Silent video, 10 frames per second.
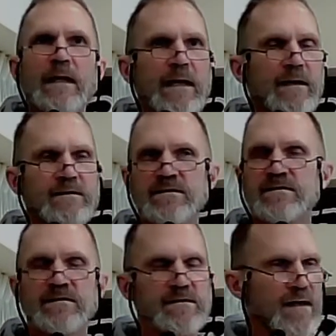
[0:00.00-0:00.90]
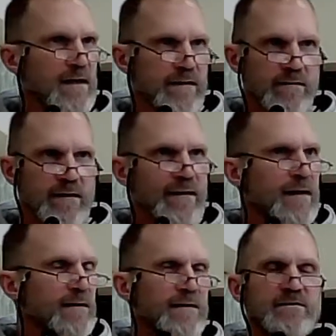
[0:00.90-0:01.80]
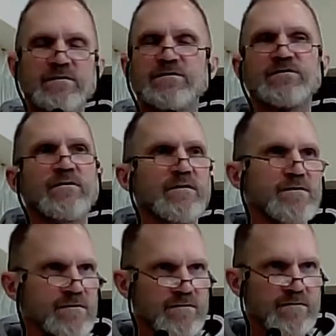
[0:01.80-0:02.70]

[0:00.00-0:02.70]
and as a society, and as a church.